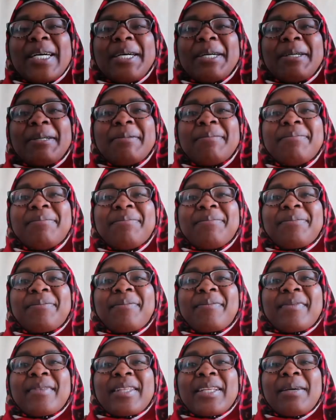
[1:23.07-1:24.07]

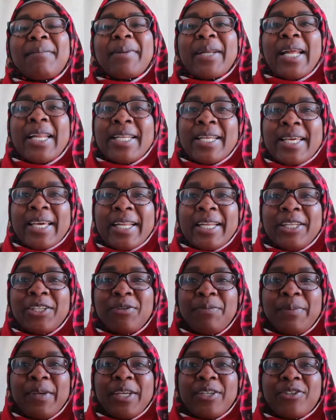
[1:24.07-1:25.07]
But I didn't get
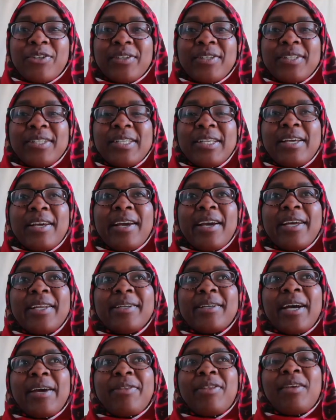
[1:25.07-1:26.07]
into BHSC,
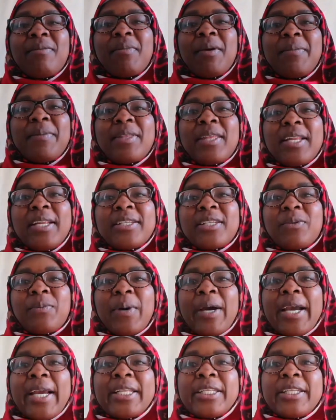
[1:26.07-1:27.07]
and I think maybe the reason
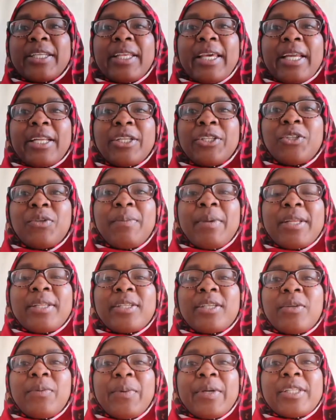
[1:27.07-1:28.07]
why I didn't get into
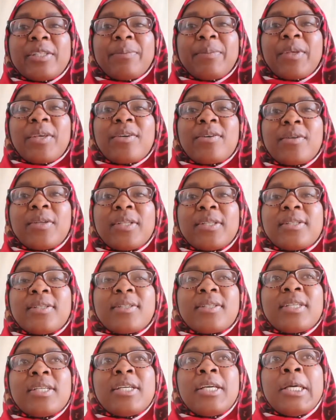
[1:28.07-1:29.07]
medicine was because